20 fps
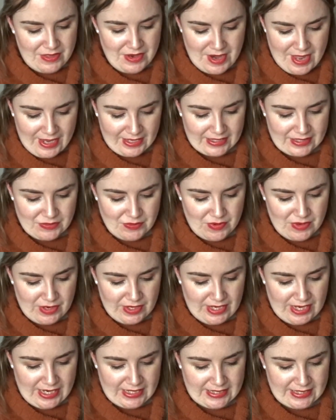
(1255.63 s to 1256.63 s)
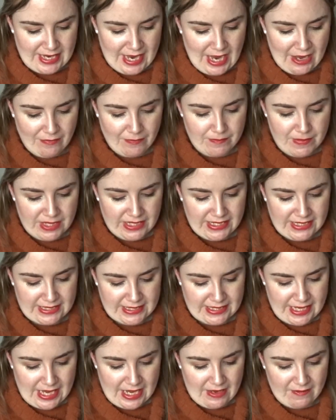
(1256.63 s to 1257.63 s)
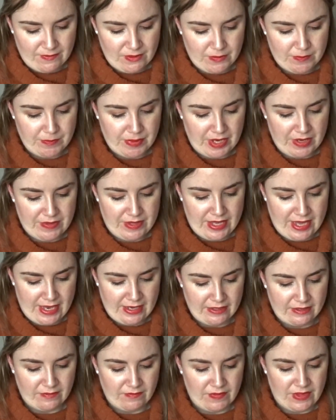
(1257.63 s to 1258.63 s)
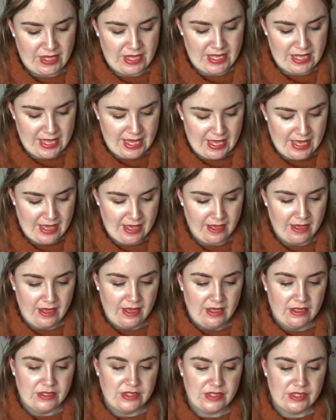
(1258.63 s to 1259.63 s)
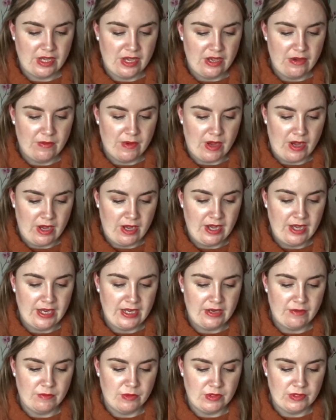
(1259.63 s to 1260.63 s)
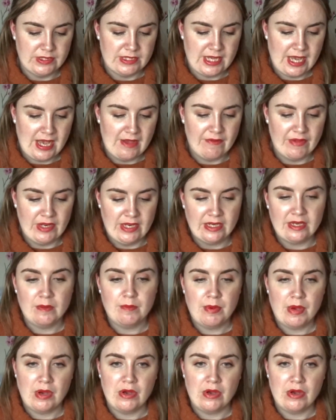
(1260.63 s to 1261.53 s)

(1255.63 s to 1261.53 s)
The next one is to have money saved by the end of the year. So I want to have a little